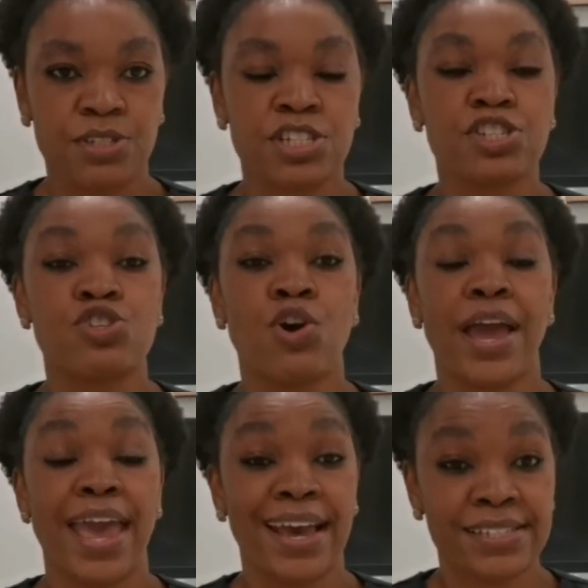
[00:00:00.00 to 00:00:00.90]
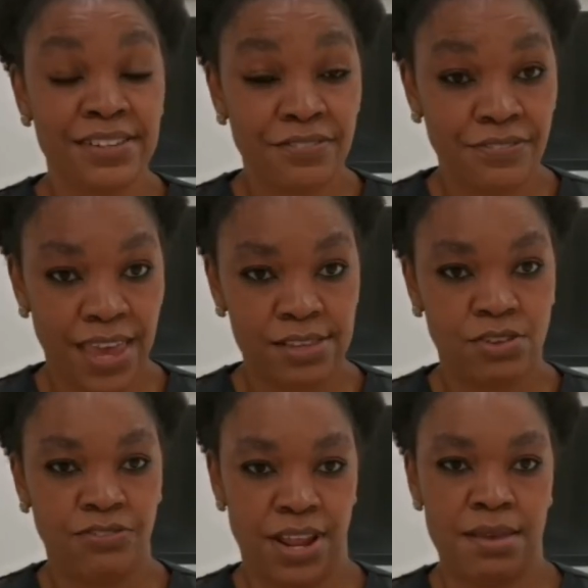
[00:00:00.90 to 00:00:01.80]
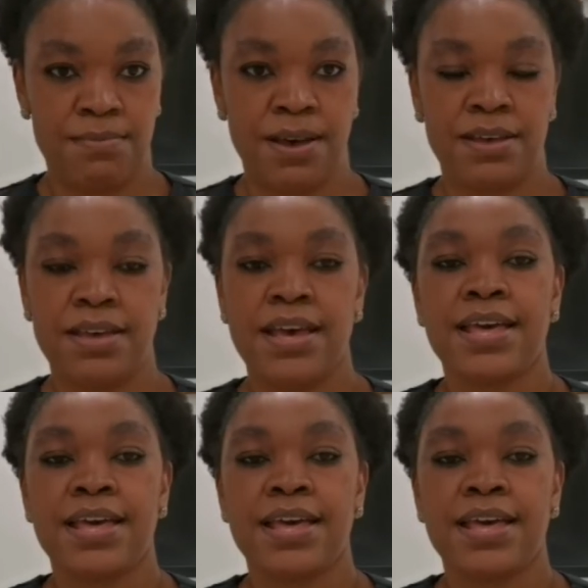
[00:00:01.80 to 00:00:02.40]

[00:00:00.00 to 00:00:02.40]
which is your active phase of labor,